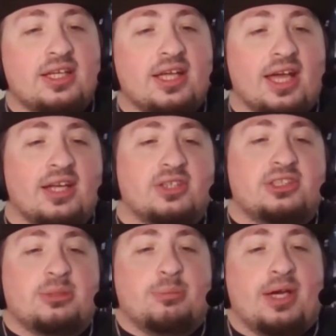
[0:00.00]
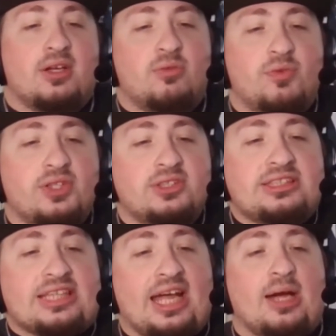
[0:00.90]
enters the battlefield
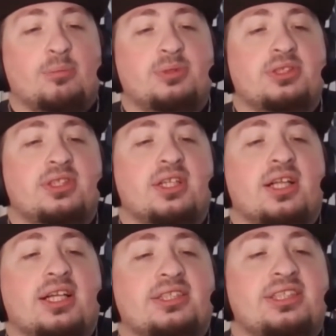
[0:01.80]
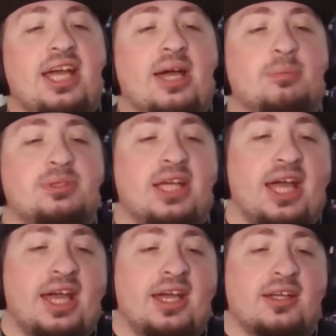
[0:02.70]
tapped. Tap to
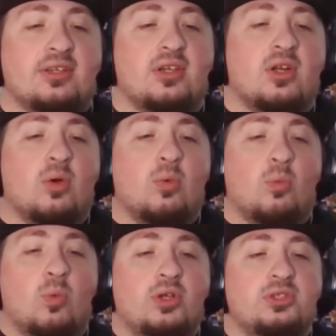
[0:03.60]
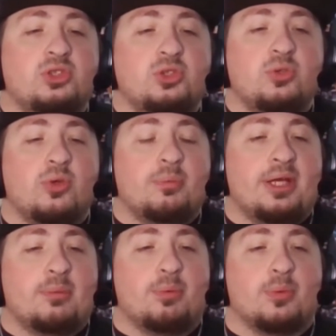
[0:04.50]
add 1 to your mana
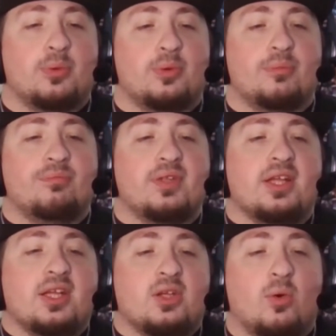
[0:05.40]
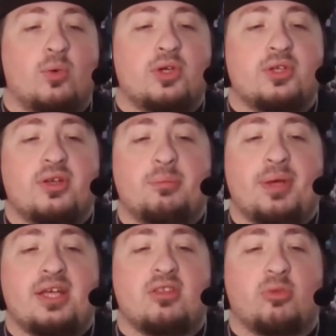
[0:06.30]
pool. Or you could
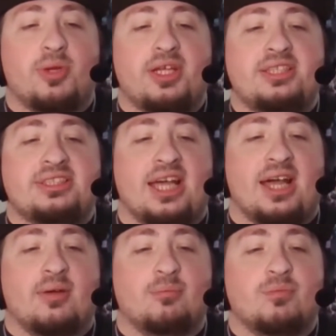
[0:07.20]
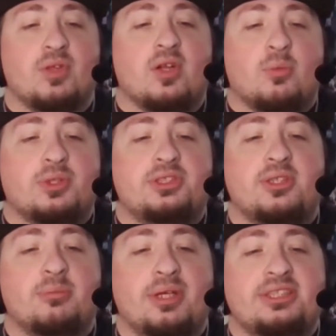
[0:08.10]
pay 3 tap, return
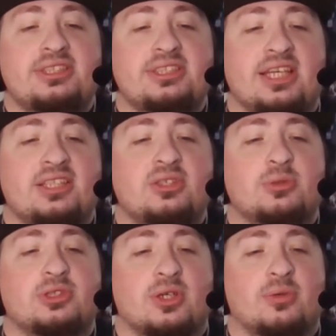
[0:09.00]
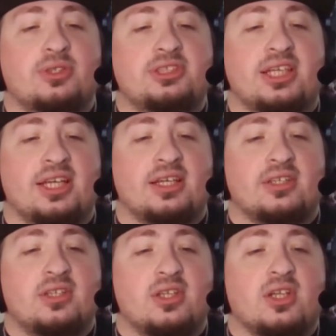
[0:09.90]
Maze's End to its owner's hand,
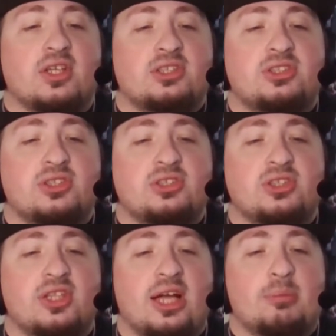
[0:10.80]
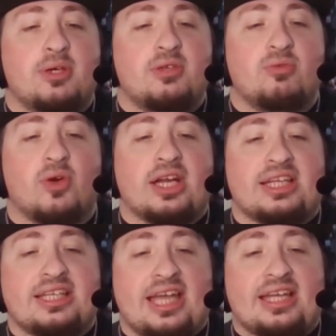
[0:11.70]
search your library for a
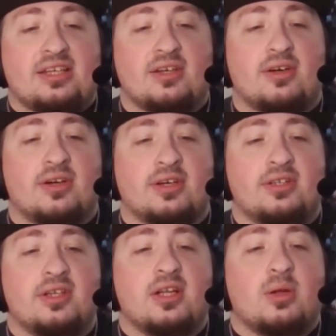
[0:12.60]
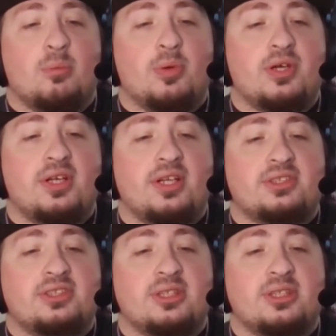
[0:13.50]
gate card, put it onto the